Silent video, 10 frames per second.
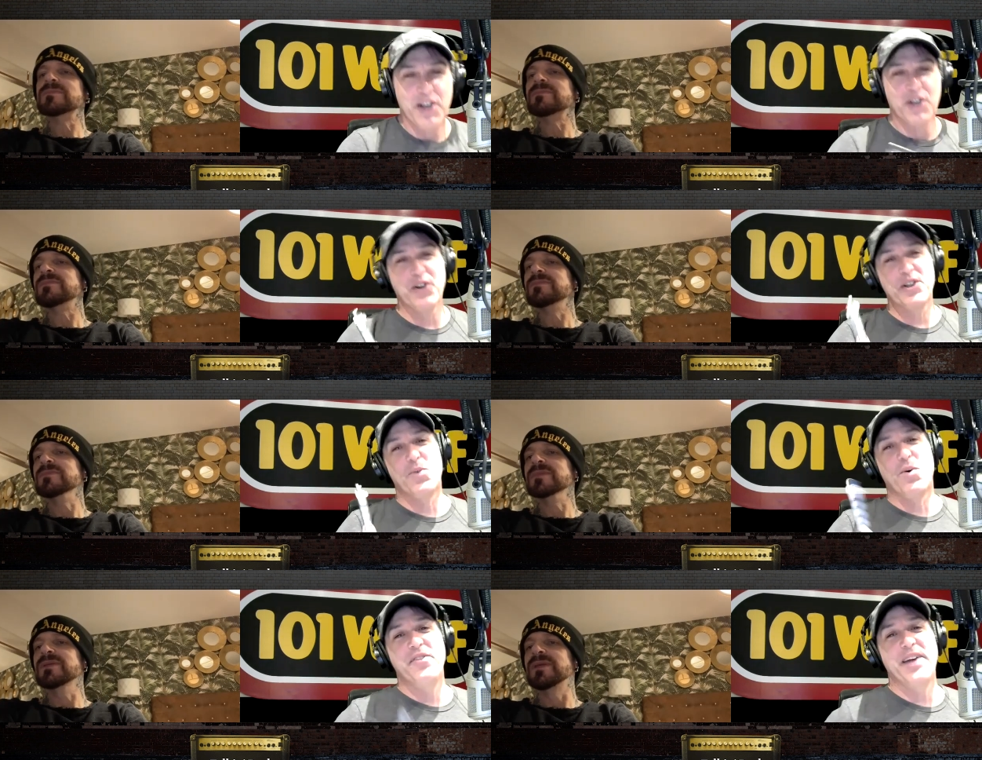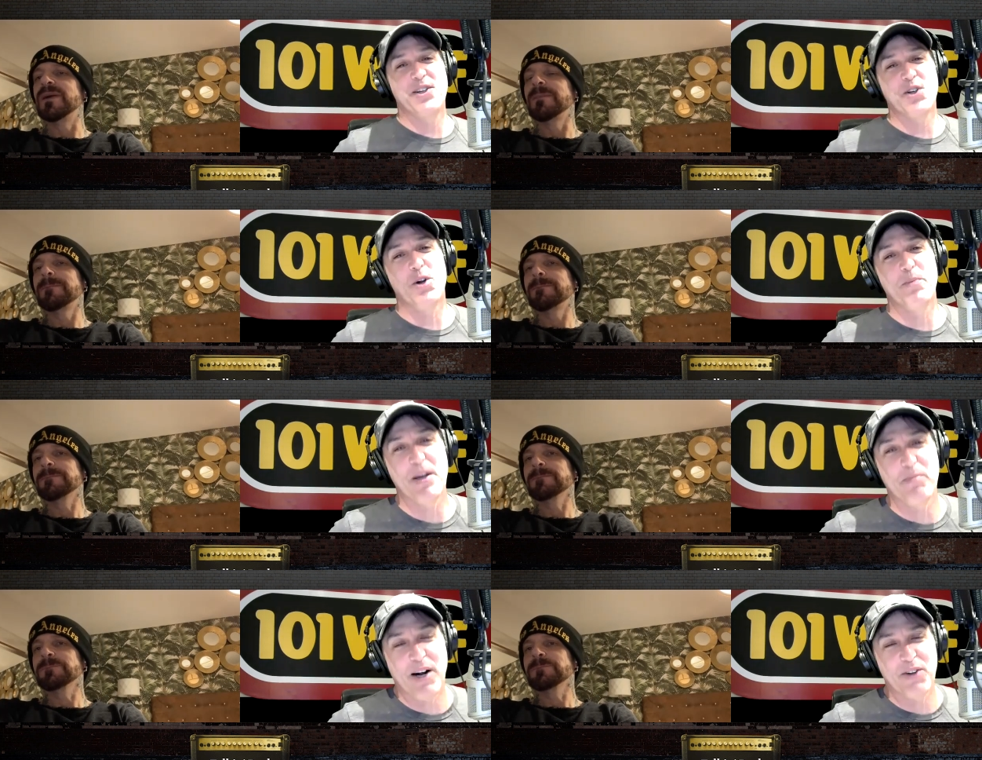Speaker 1: You're the one that yeah. told
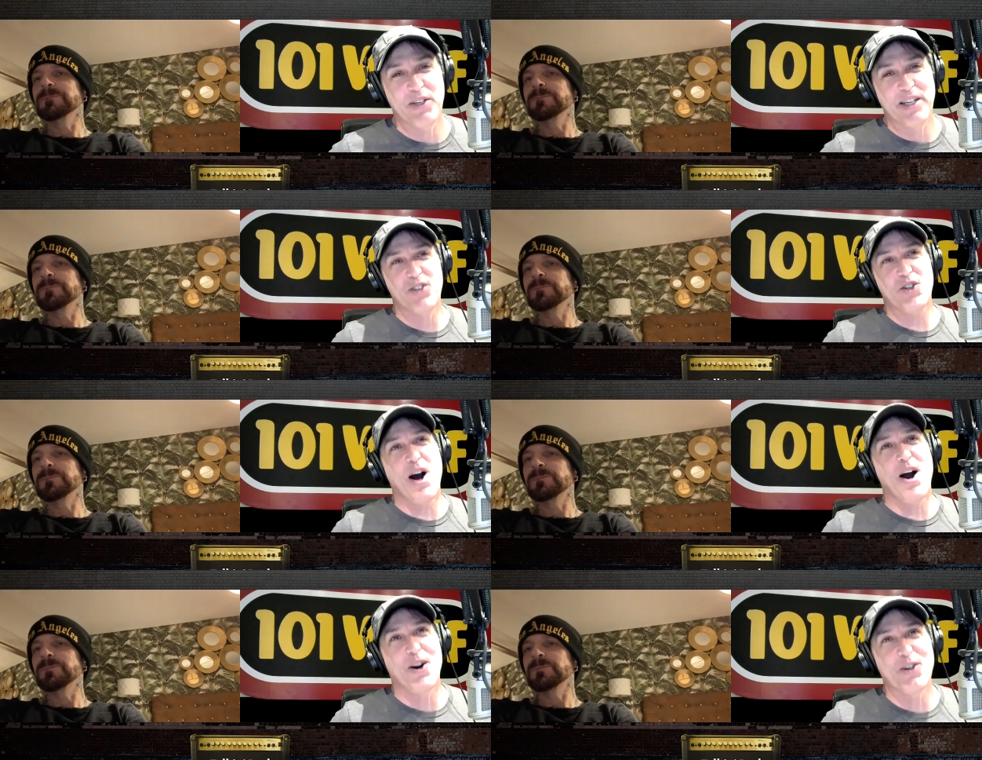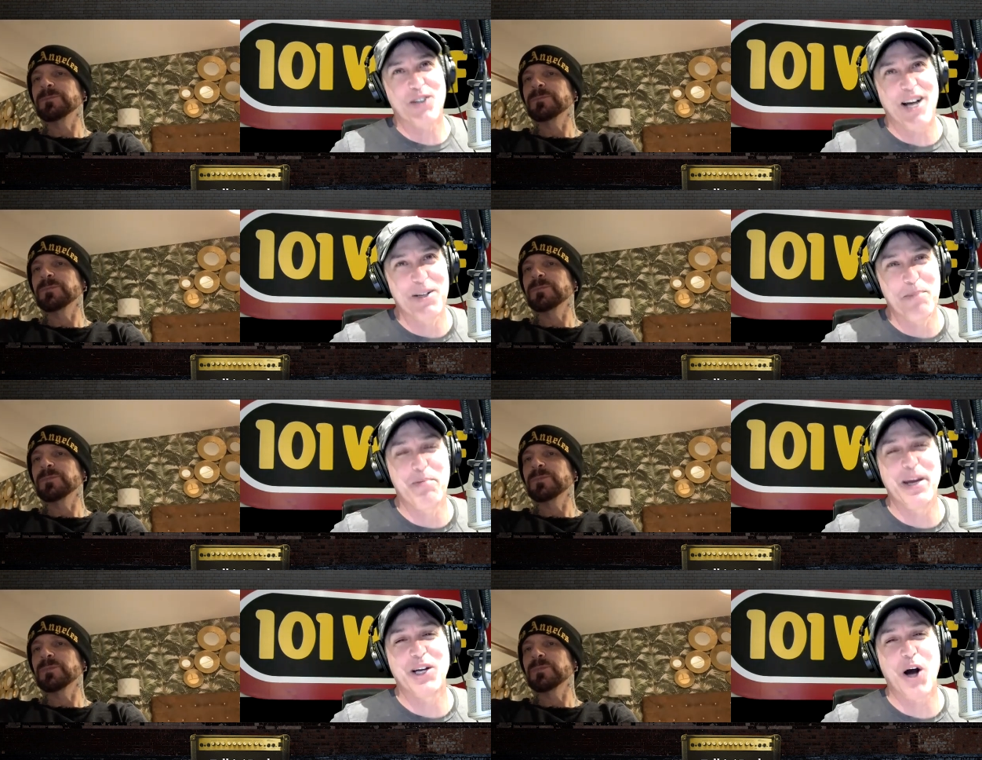me about the guitars on the
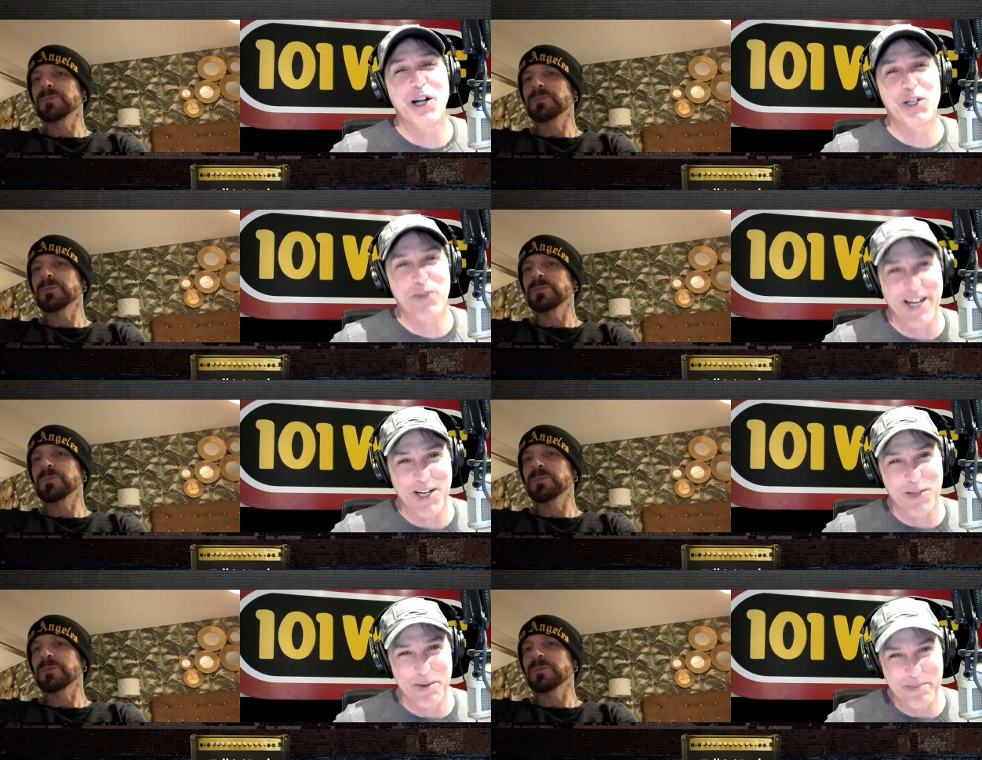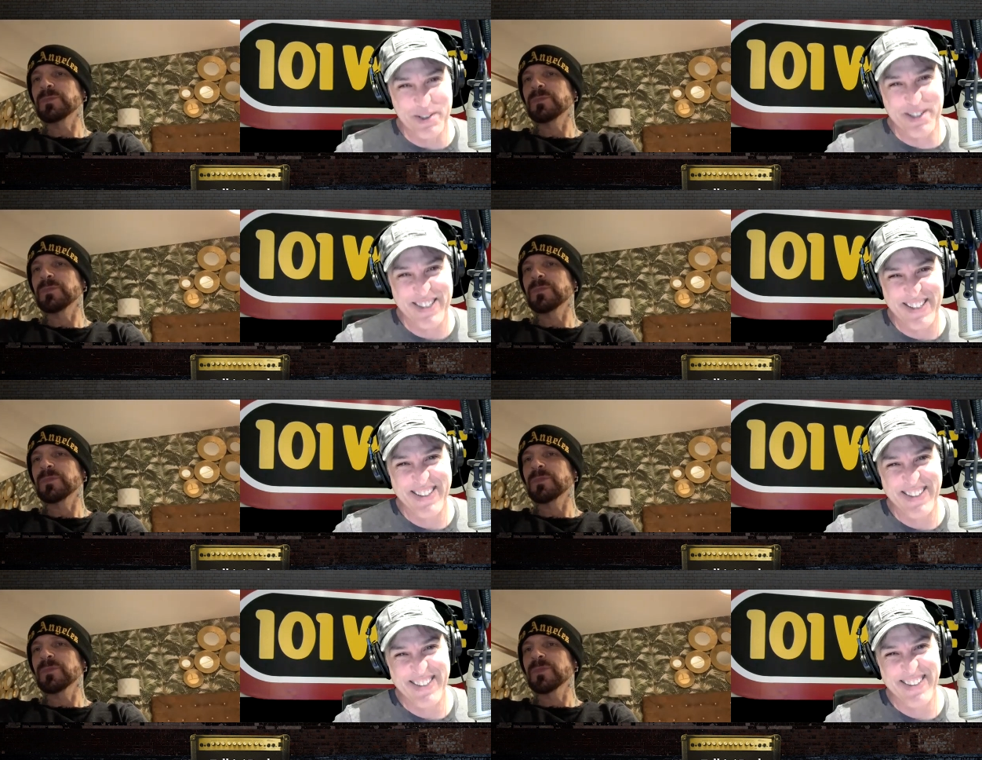Big Country albums.
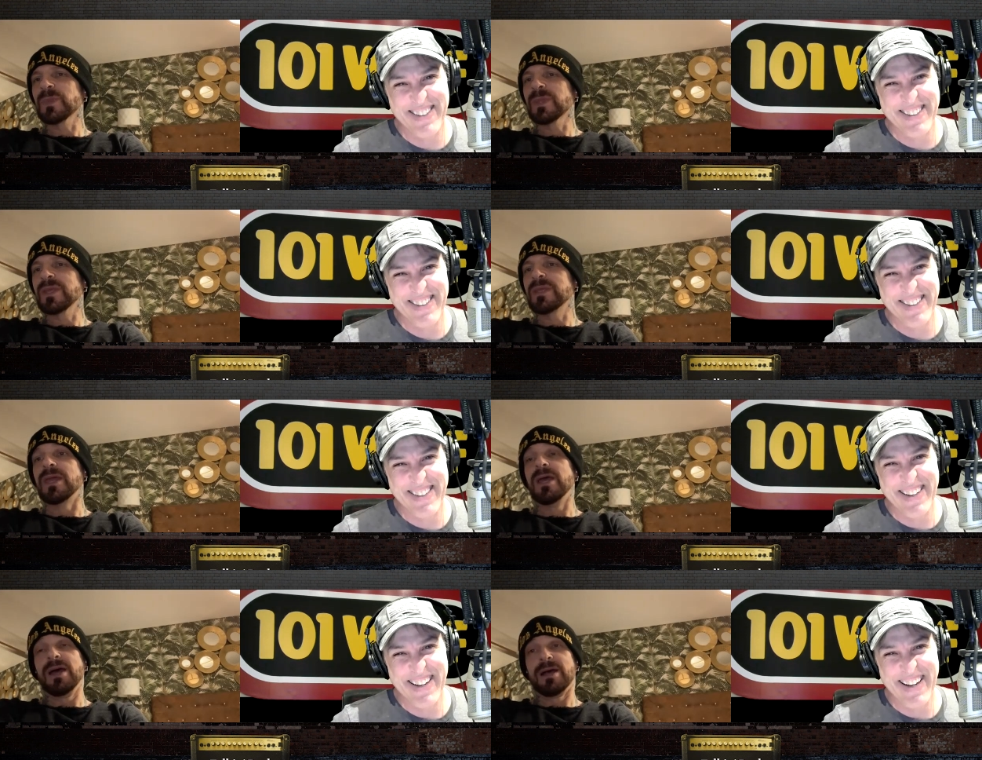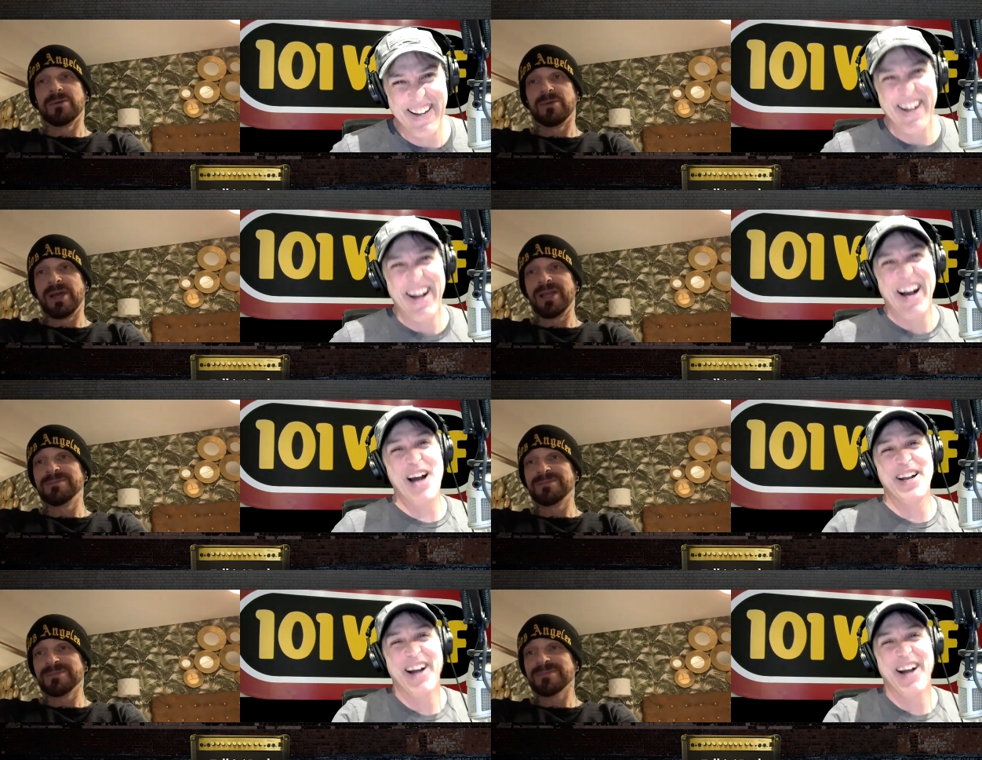
Speaker 2: Yeah. Right.
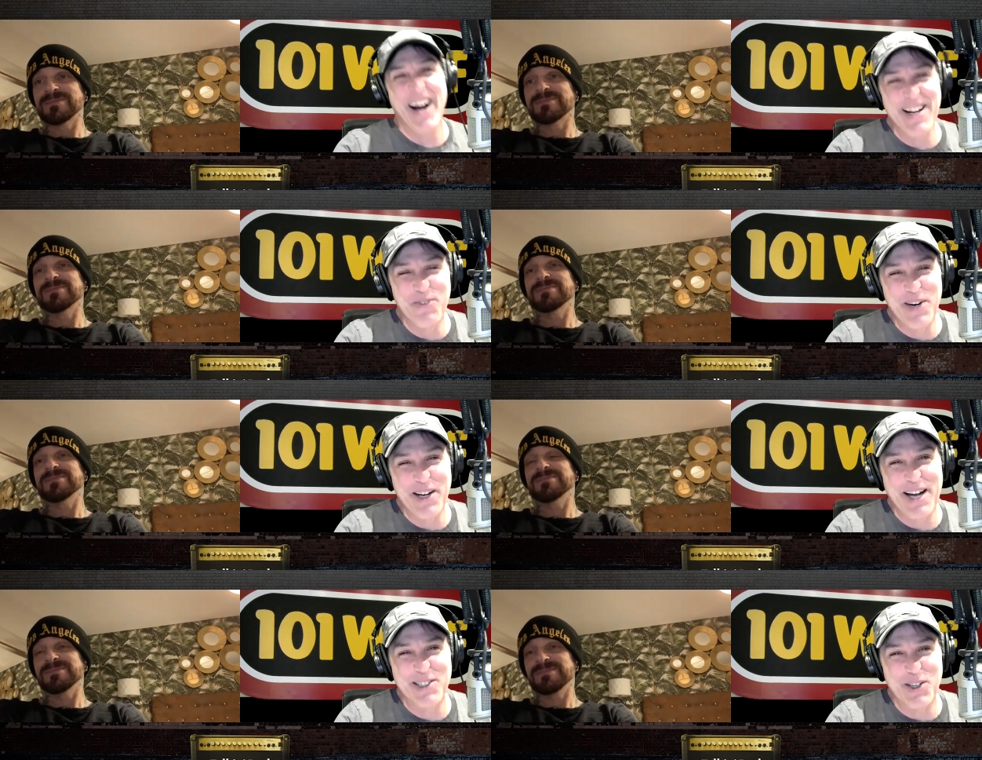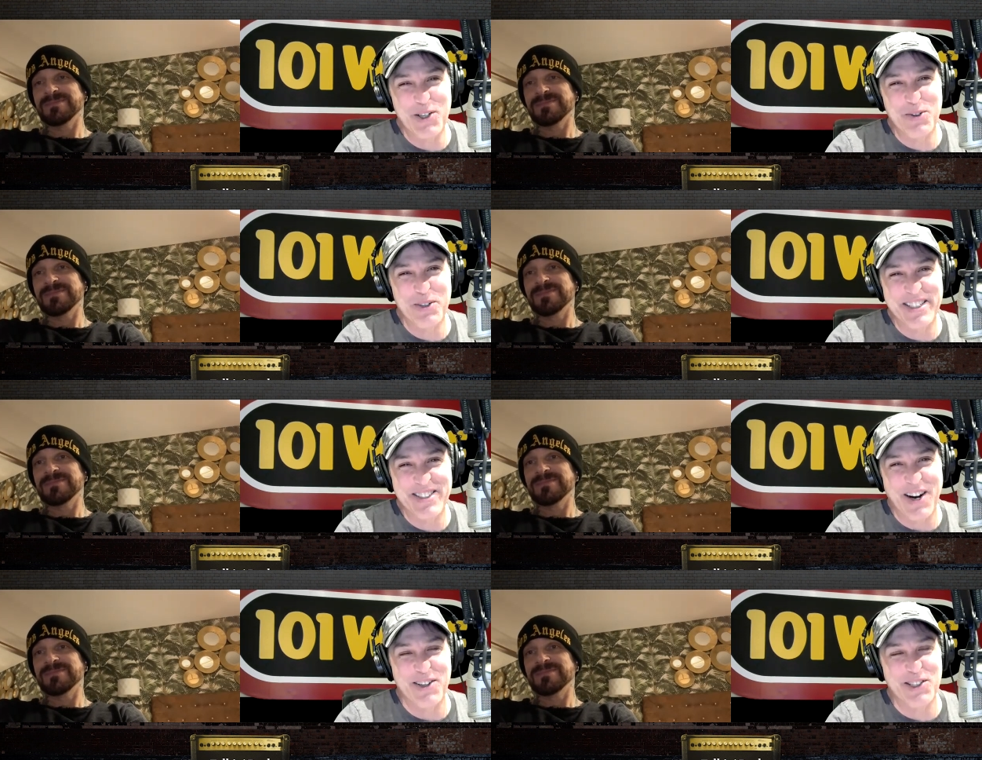
Speaker 1: I, I didn't realize those were
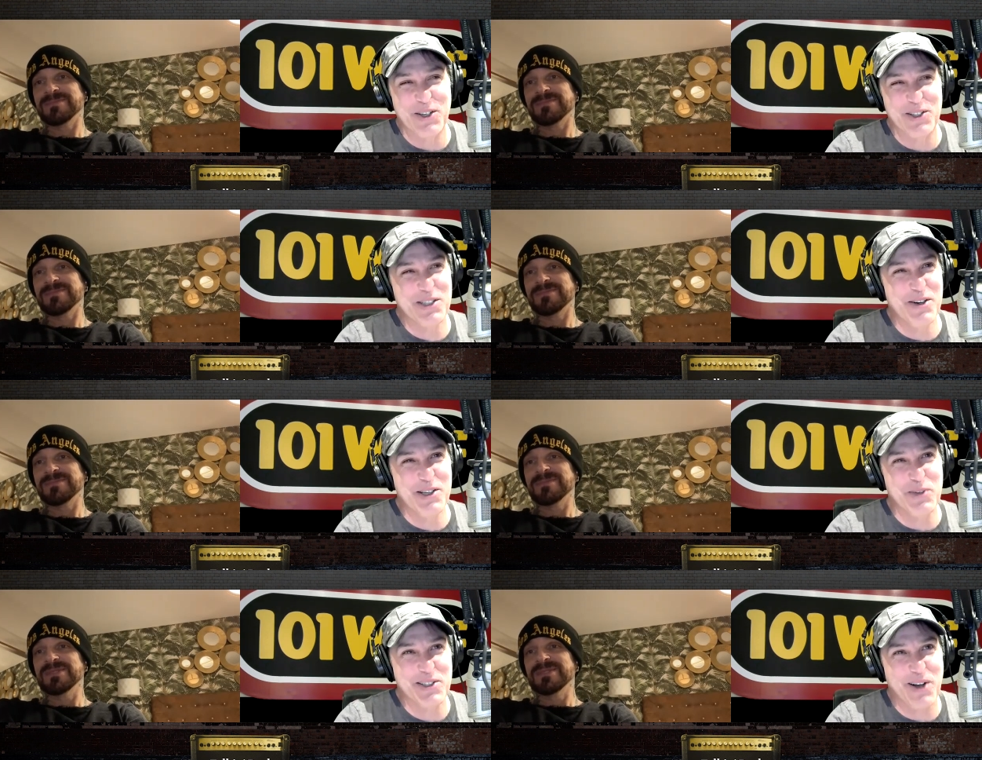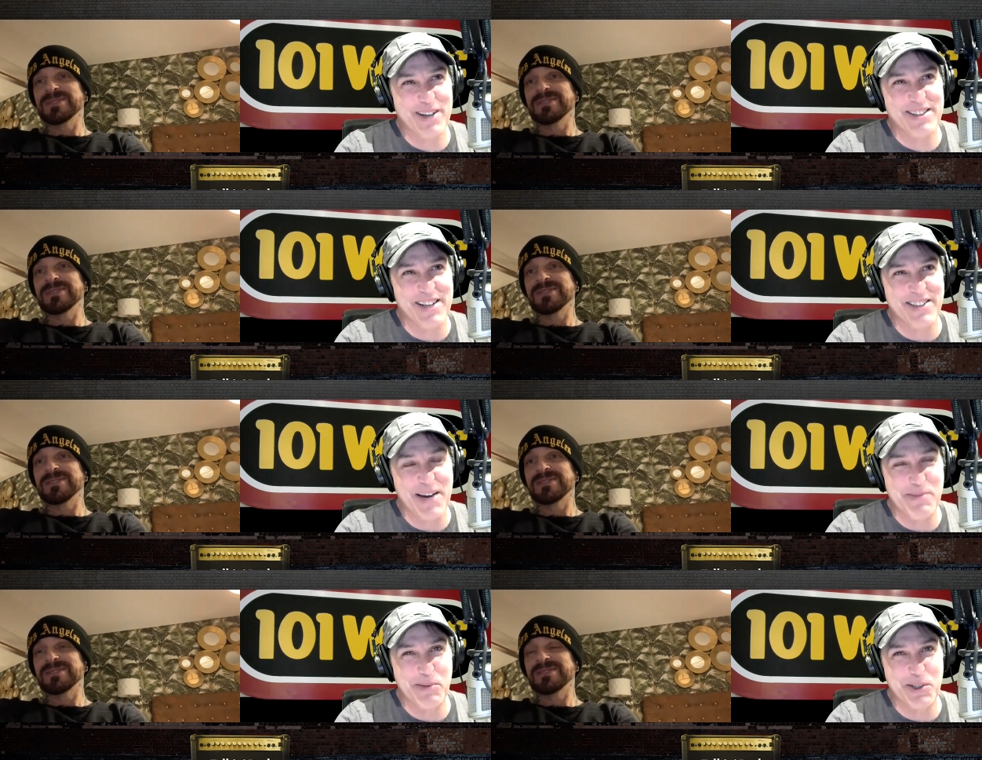guitars. So as soon as we talked that
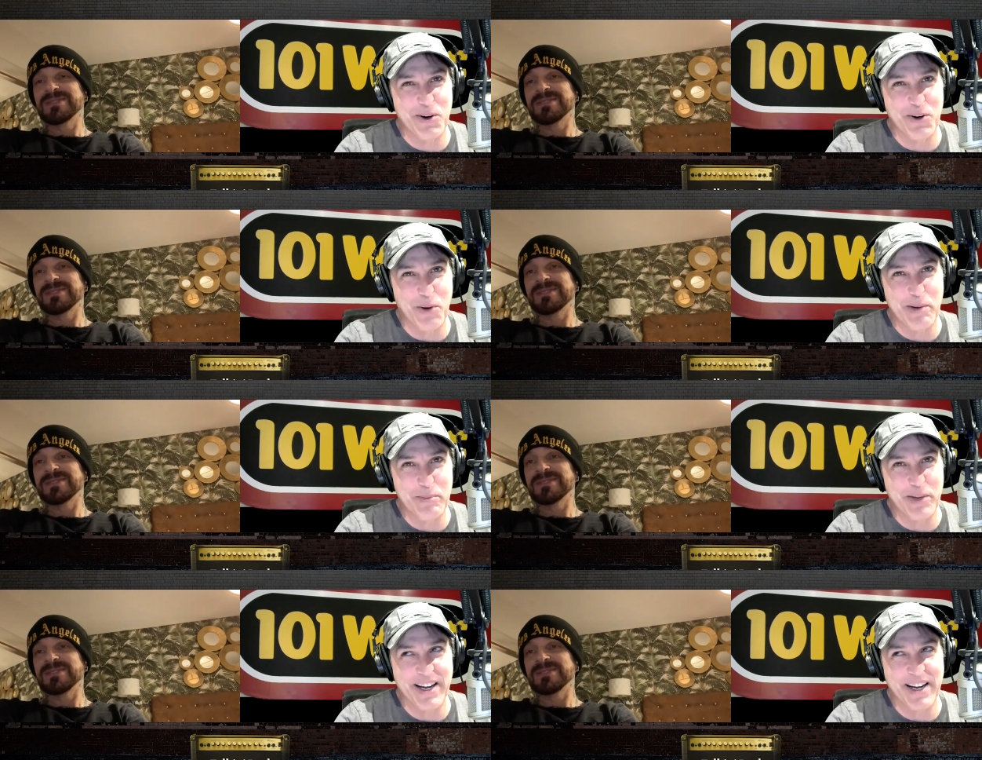day, I remember going home and I'm